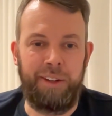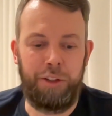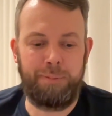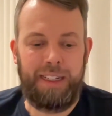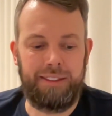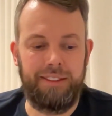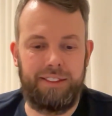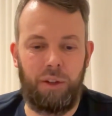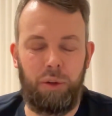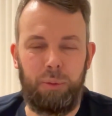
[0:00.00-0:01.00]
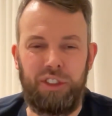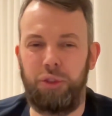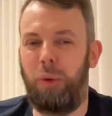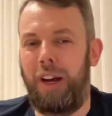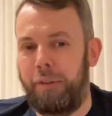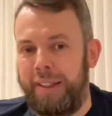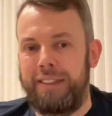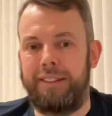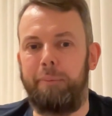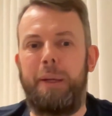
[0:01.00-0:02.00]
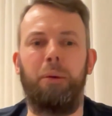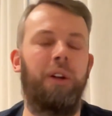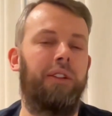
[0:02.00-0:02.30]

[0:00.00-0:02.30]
and earth mats and so on, which is why I think some people